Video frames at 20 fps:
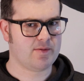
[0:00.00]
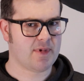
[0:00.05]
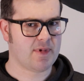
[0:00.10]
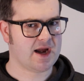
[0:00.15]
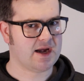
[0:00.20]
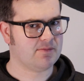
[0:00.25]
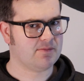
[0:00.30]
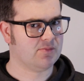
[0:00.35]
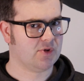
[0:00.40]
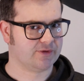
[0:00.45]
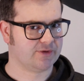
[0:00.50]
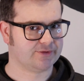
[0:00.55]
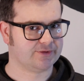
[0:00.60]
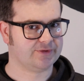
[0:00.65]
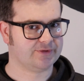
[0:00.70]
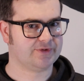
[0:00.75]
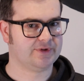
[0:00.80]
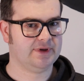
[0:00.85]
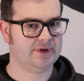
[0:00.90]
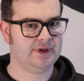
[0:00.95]
we make
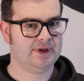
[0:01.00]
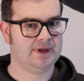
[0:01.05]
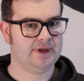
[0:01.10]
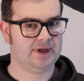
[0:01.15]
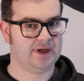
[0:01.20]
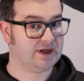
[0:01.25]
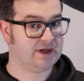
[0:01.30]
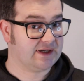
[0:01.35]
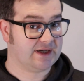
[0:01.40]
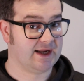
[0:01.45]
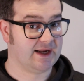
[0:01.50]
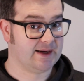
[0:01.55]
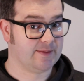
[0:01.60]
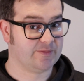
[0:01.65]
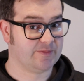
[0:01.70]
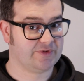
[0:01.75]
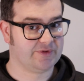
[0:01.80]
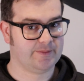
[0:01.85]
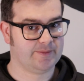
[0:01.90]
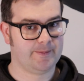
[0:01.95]
models and
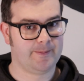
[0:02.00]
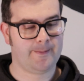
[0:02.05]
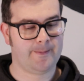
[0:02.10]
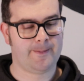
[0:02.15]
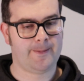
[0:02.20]
games.